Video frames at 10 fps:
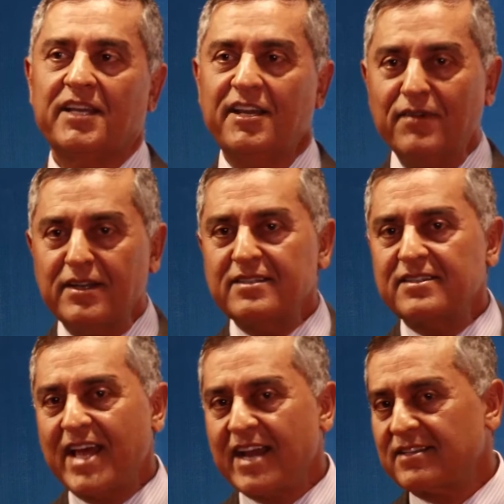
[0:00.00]

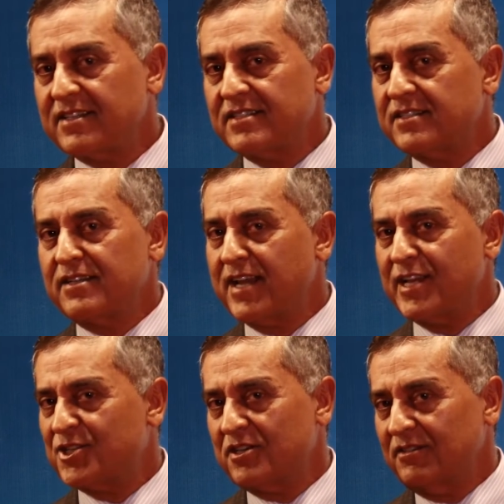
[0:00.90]
given that is the
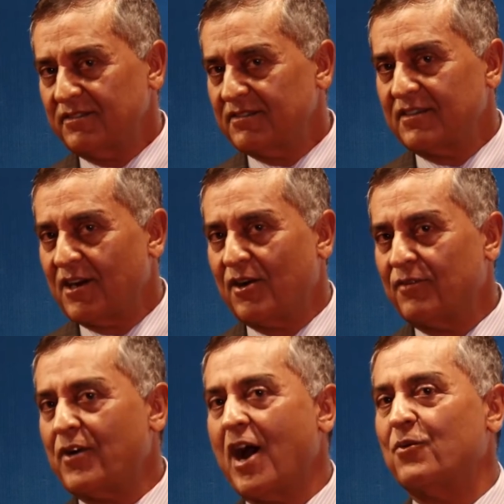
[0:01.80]
nature
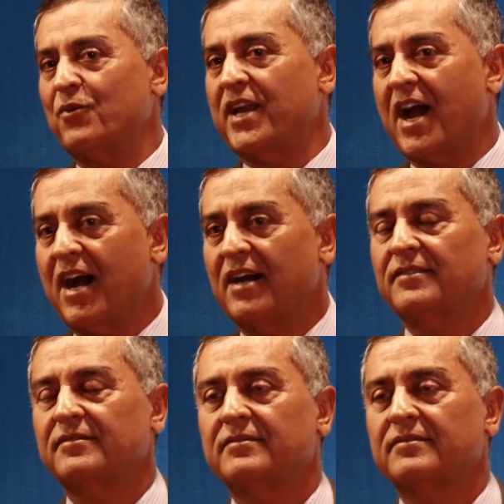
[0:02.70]
of how we are,